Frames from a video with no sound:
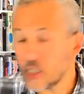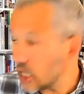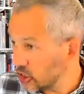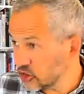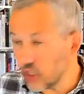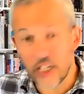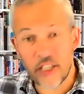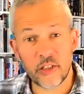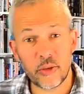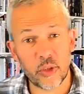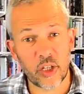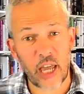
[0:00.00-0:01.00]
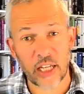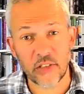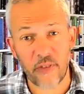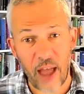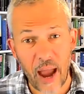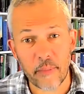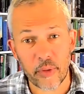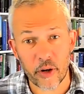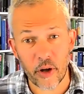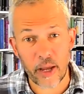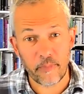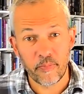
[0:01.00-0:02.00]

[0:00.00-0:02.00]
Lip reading: Certainly this was the case for Amber and I.